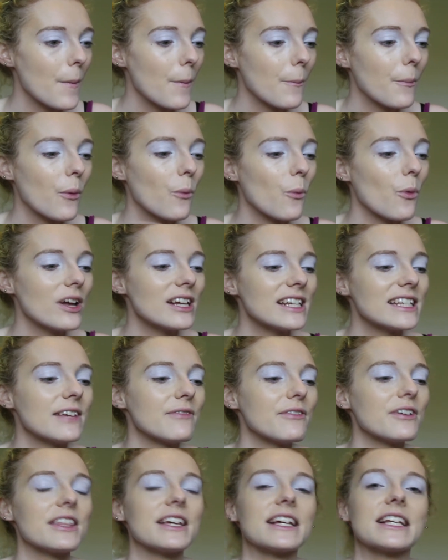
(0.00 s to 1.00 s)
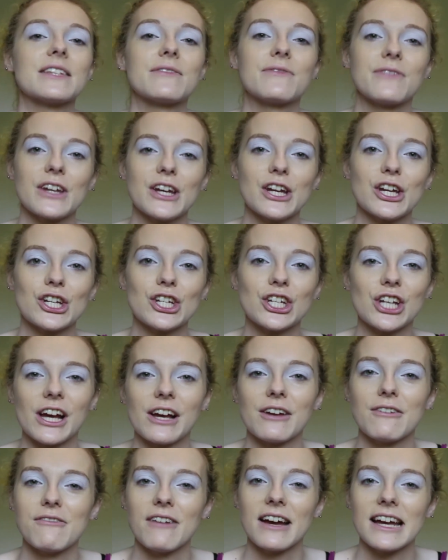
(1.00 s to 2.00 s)
but once everything's finished
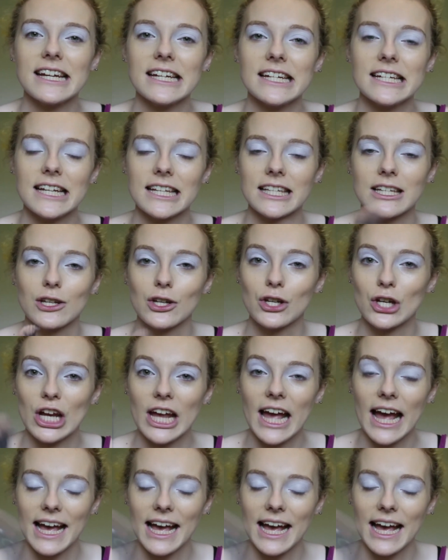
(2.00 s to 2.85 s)
I find it doesn't look